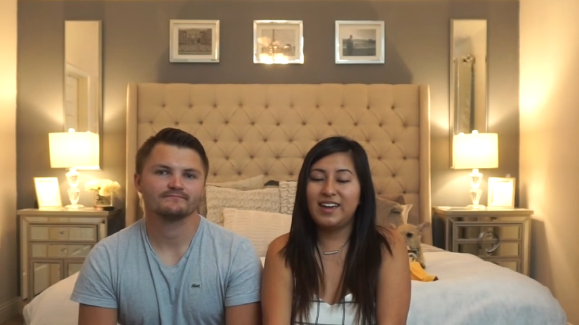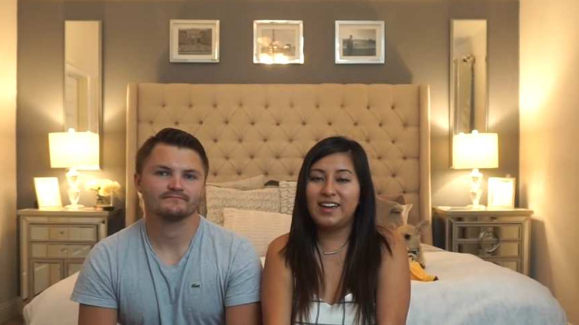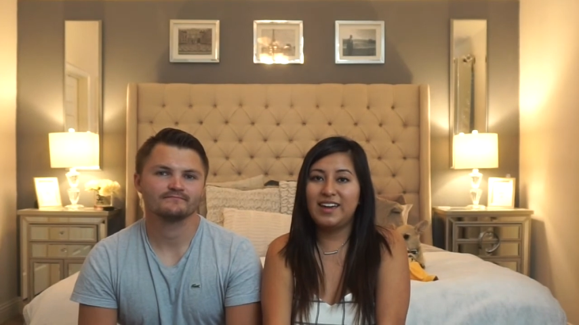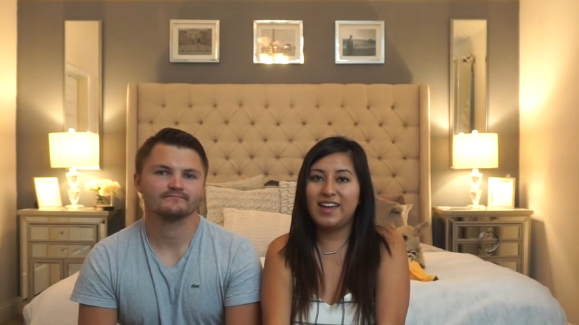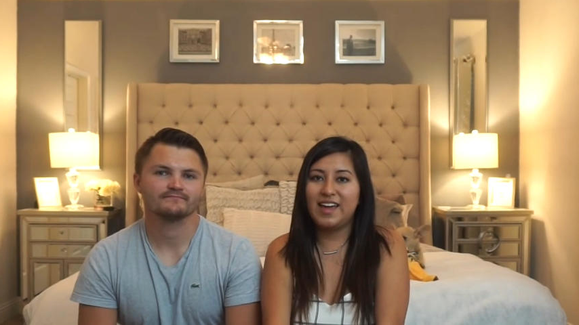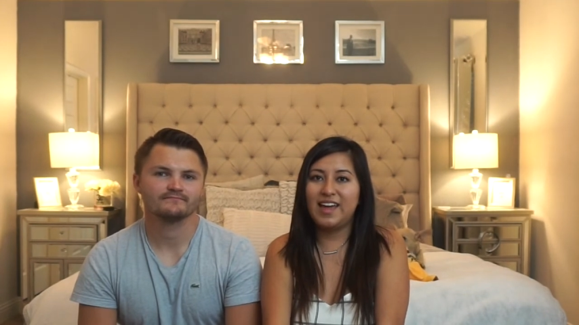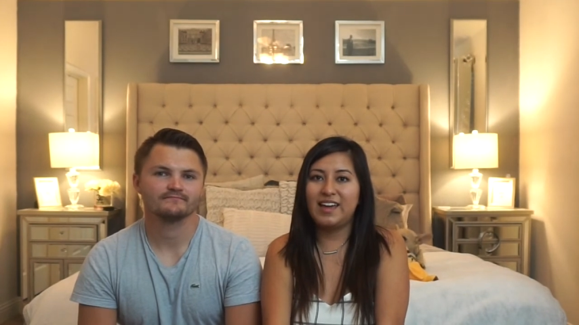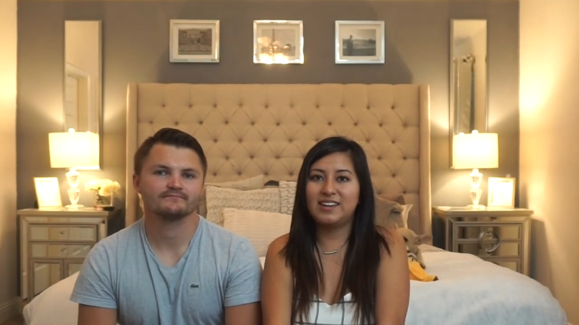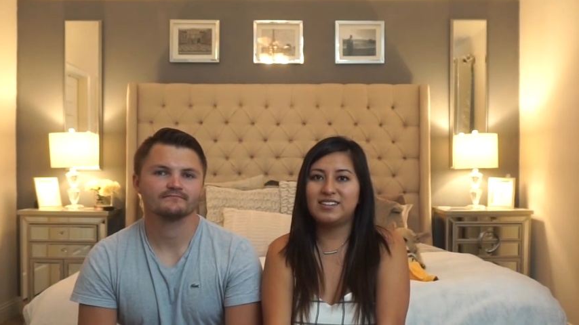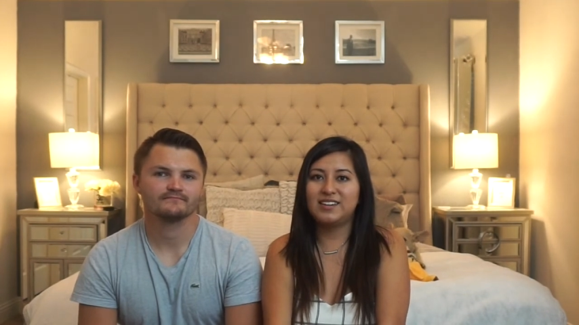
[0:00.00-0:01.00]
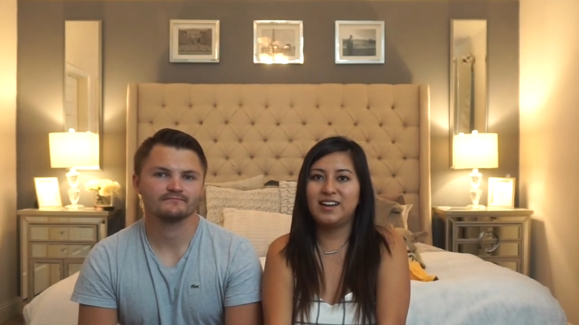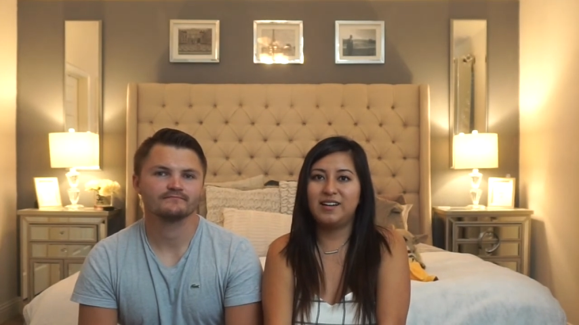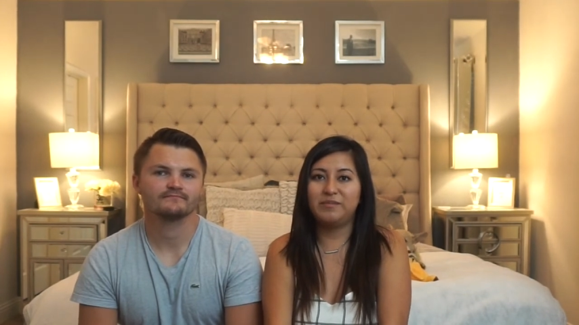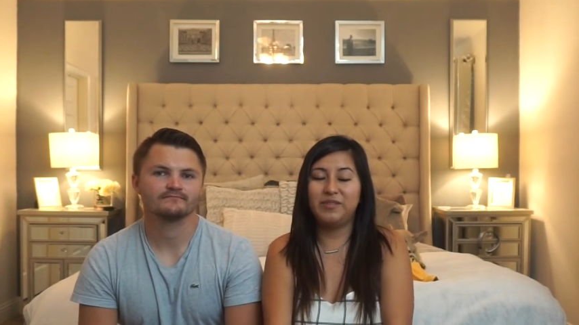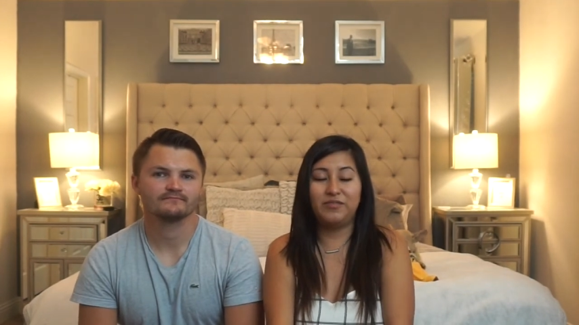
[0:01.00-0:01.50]
Speaker 1: And
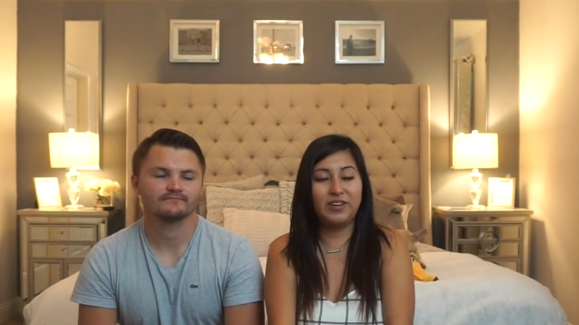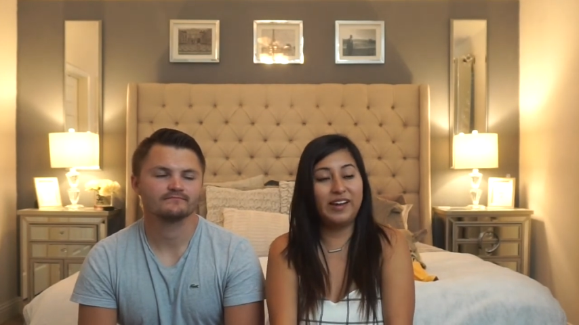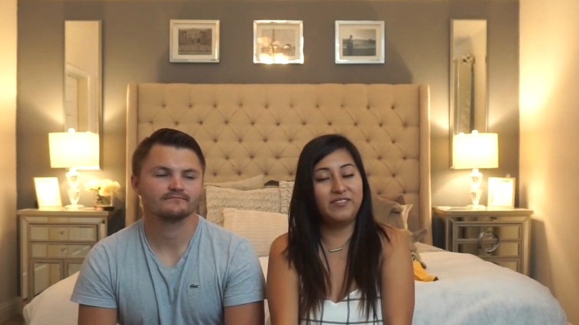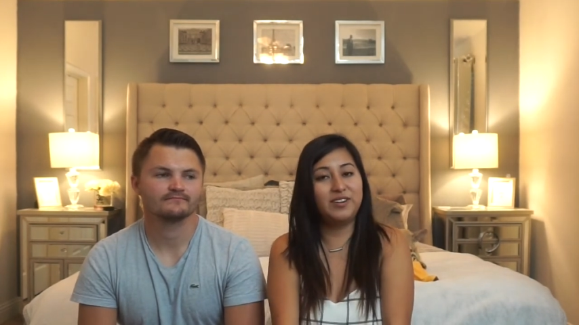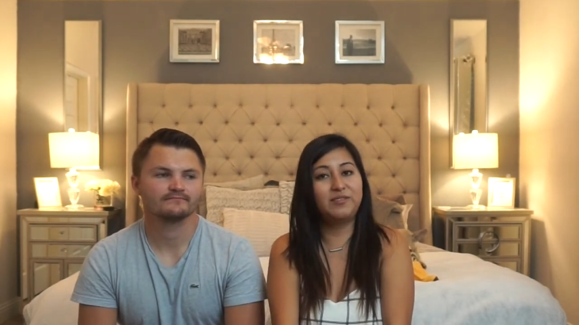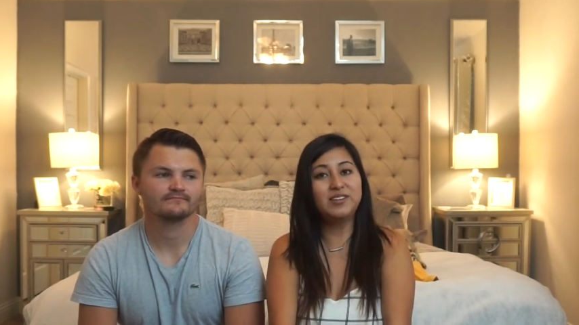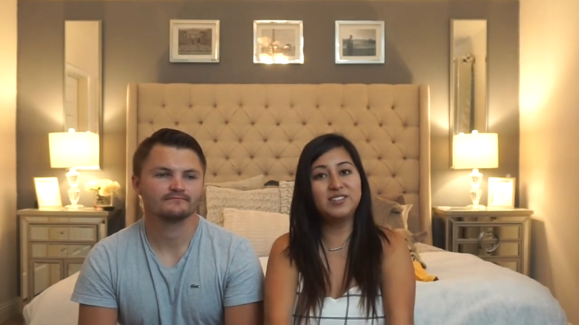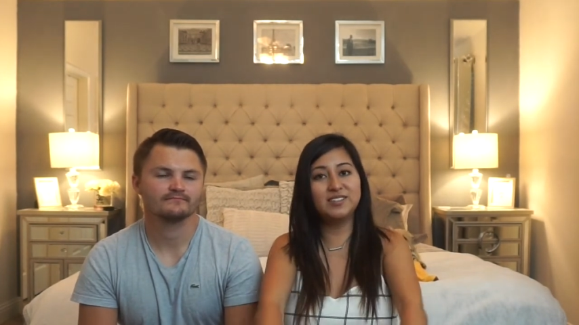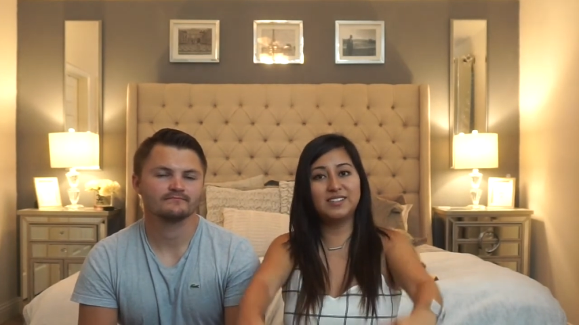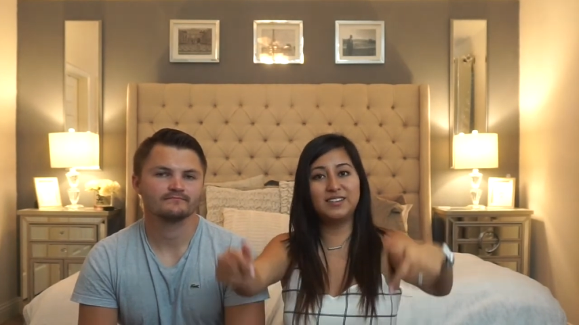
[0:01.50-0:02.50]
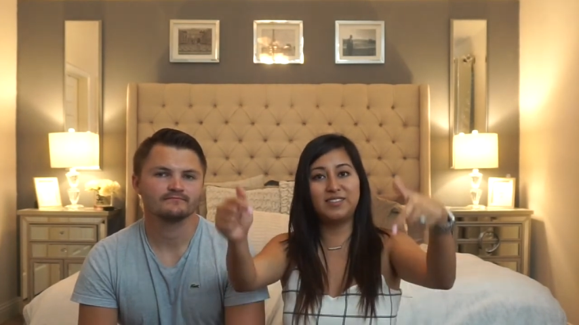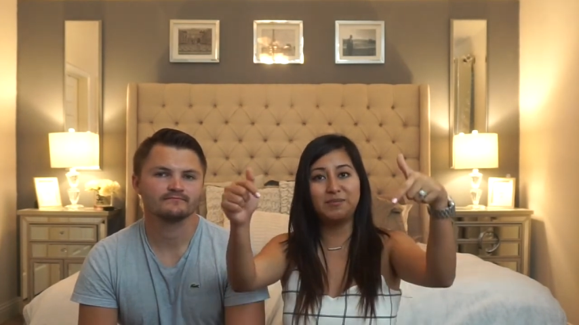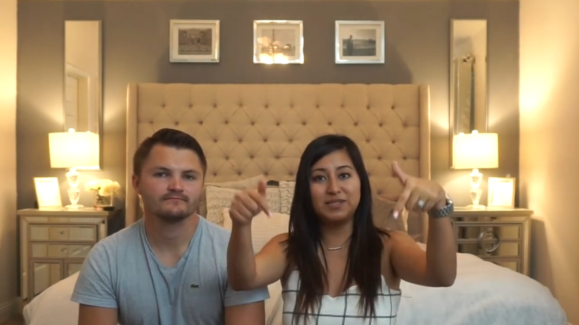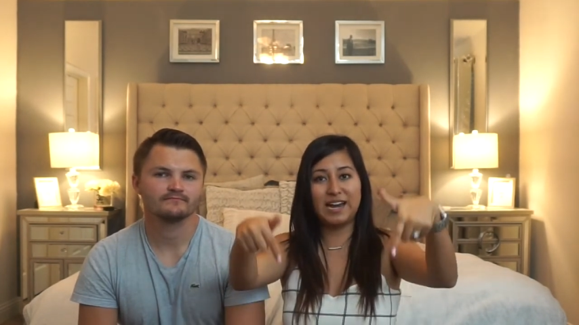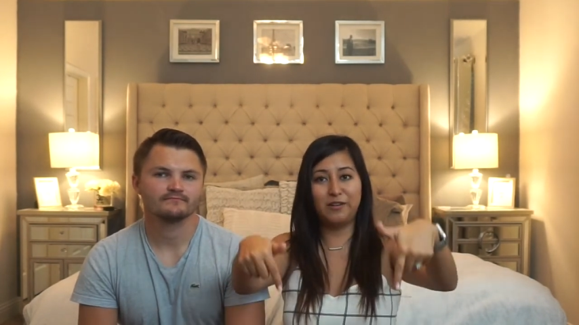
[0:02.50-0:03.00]
um, if you have any questions, leave
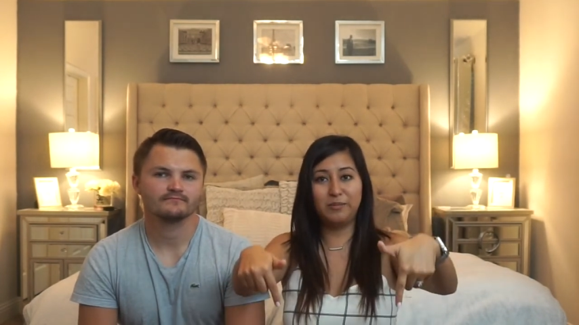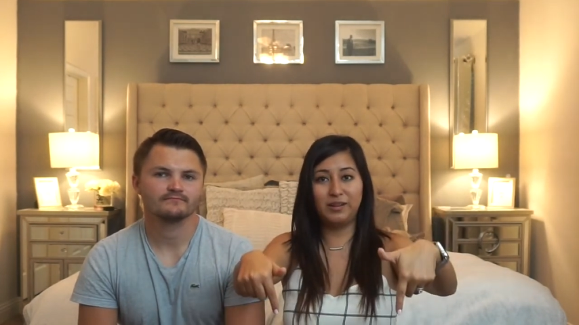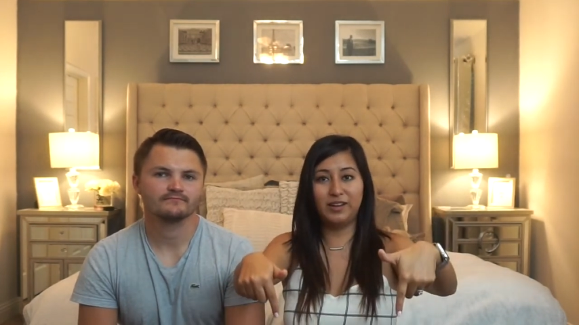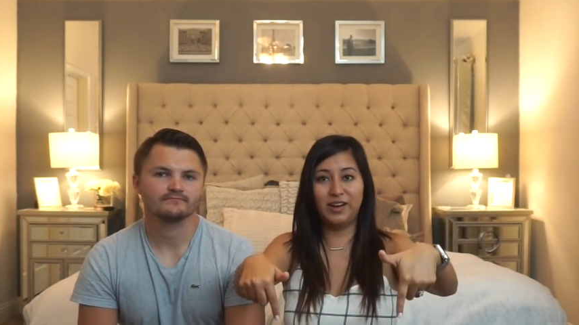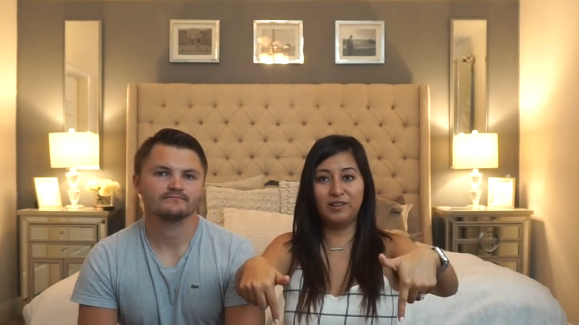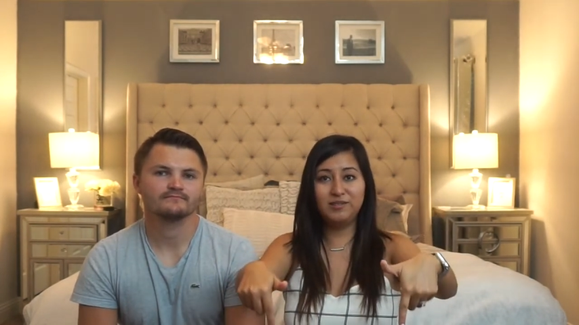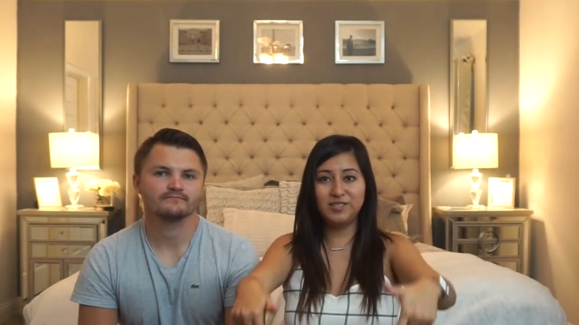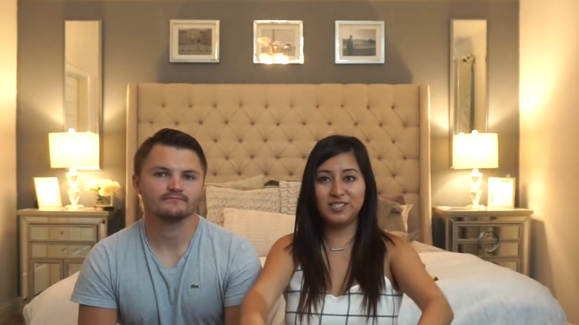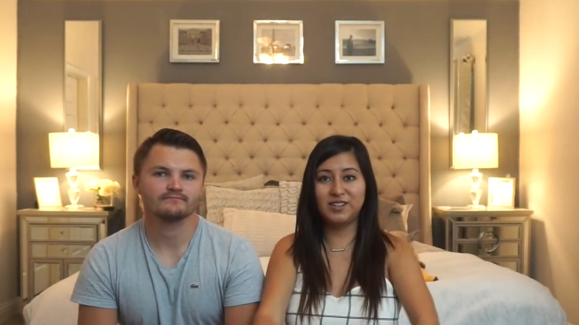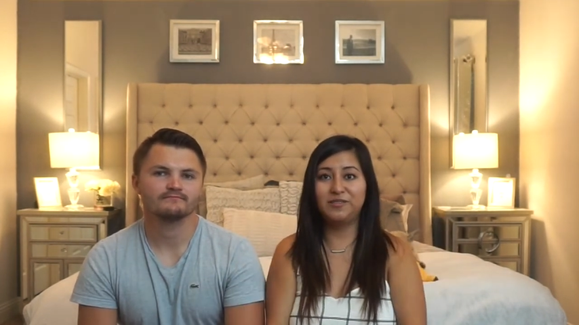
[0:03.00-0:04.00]
them down below. Mm -hmm.